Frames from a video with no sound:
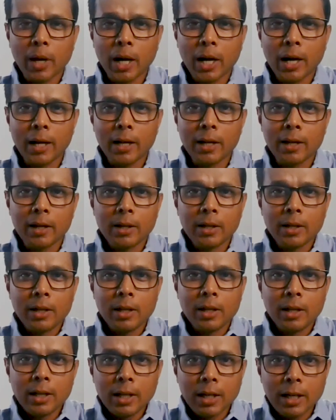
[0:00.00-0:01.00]
by
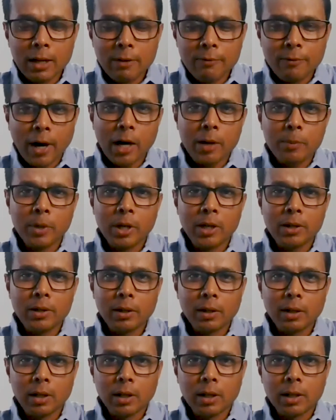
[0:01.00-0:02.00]

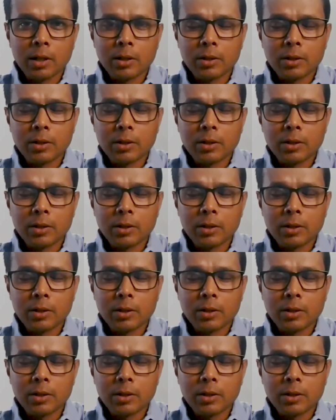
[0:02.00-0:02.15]
environmental